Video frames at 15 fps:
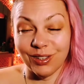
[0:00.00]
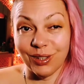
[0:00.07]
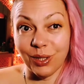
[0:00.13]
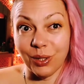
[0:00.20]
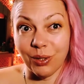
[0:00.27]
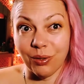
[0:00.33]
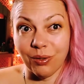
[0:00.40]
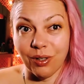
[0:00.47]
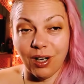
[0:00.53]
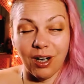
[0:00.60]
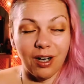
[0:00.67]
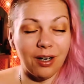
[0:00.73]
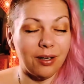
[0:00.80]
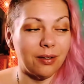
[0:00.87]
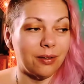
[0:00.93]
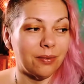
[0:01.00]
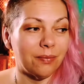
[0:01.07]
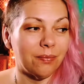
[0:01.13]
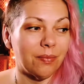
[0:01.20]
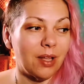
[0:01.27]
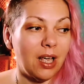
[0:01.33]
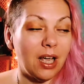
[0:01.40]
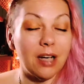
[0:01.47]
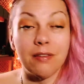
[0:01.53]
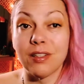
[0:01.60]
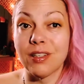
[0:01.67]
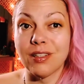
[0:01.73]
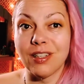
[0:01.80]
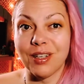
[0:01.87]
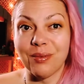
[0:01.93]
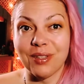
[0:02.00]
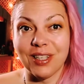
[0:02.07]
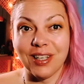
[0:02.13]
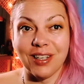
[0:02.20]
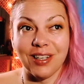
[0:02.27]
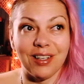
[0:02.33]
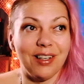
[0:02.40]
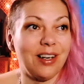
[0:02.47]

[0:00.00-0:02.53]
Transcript: You know, ever since I was a kid,